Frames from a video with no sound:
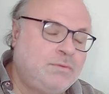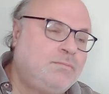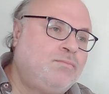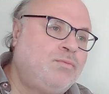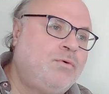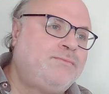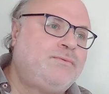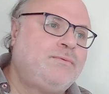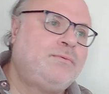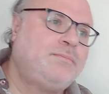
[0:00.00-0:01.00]
Moved
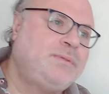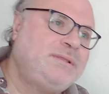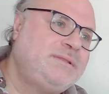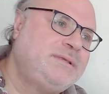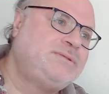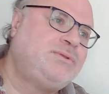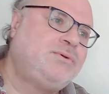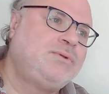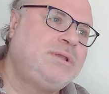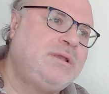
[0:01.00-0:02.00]
by this
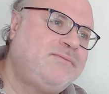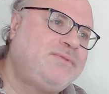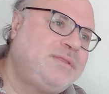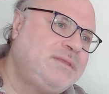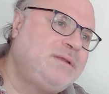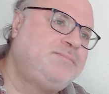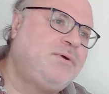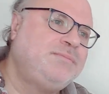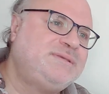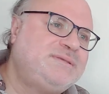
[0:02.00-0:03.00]
story, Tandil,
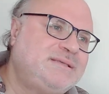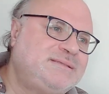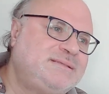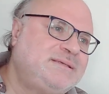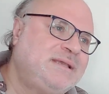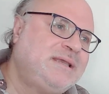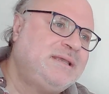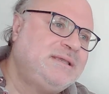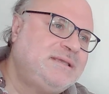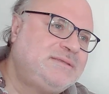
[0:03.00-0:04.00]
promises
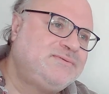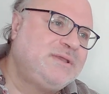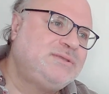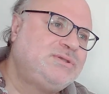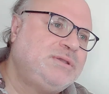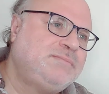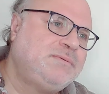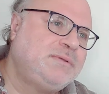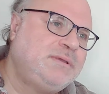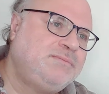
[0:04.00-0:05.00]
his friendship
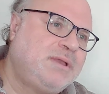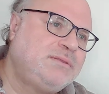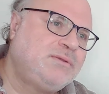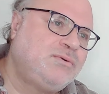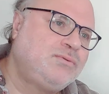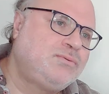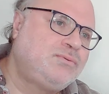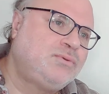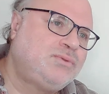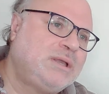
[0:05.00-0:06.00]
and brotherhood
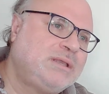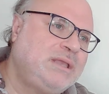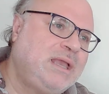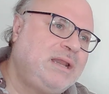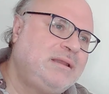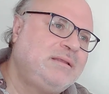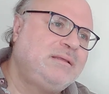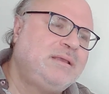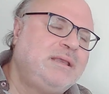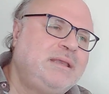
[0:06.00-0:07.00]
to Tariel,
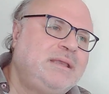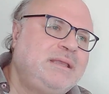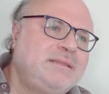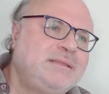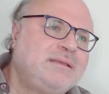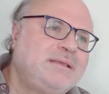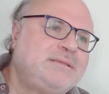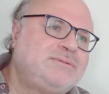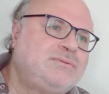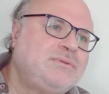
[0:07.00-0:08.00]
and
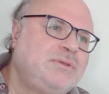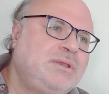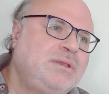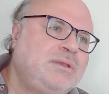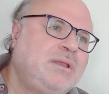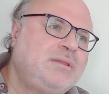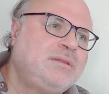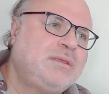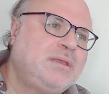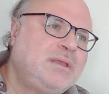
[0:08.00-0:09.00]
agrees, he, and
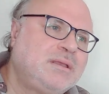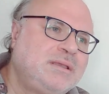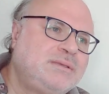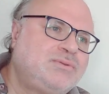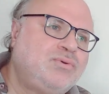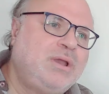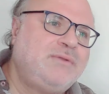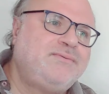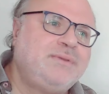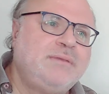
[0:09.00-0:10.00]
agrees to
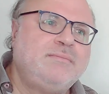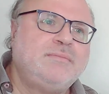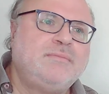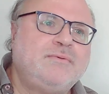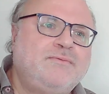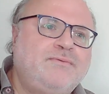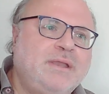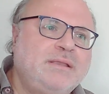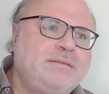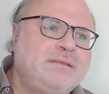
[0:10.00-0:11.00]
help him
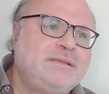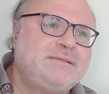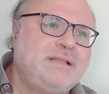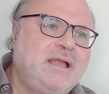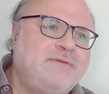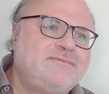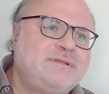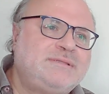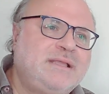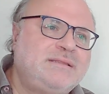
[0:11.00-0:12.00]
find his love,
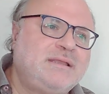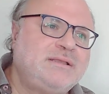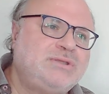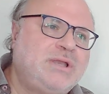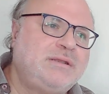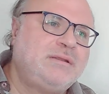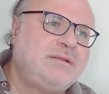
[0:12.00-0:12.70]
Nestan Darajan.